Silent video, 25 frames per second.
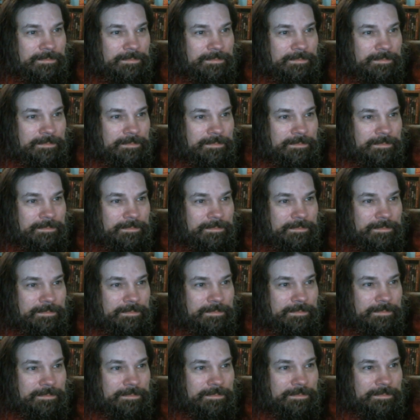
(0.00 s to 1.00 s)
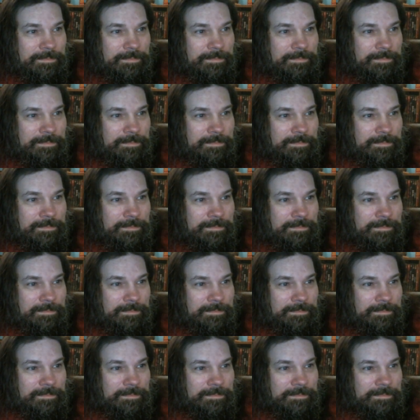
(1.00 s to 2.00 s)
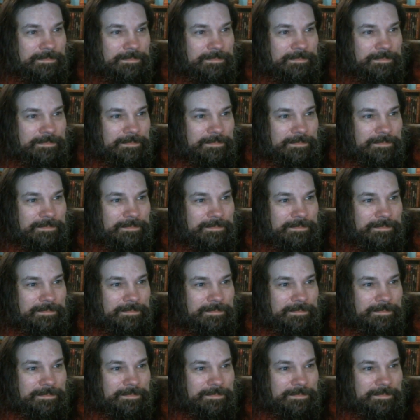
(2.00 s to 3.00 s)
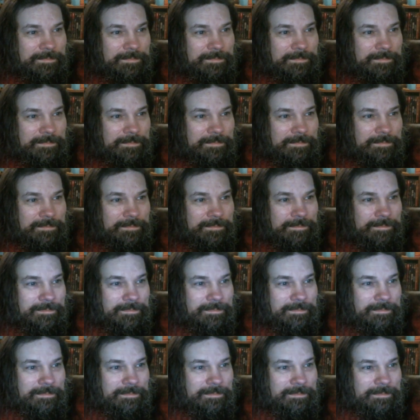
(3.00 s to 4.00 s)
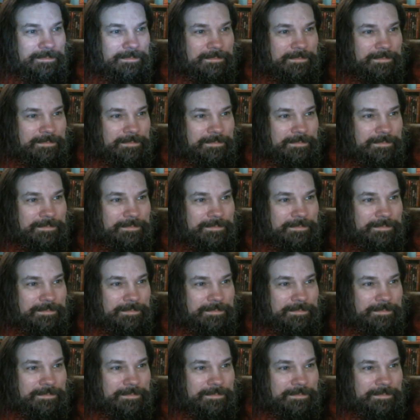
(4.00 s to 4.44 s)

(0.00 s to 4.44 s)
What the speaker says: (not speaking)